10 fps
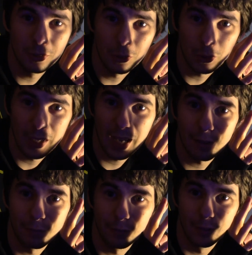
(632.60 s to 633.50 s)
you could
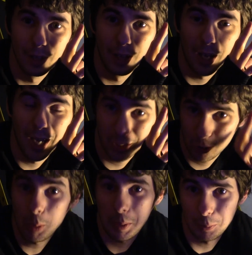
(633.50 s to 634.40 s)
have a
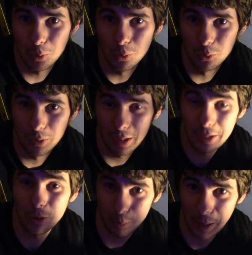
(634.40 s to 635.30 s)
swimming pool in
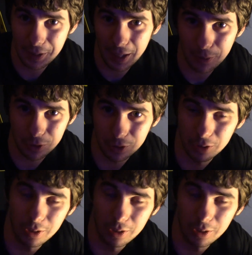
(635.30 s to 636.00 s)
your penthouse,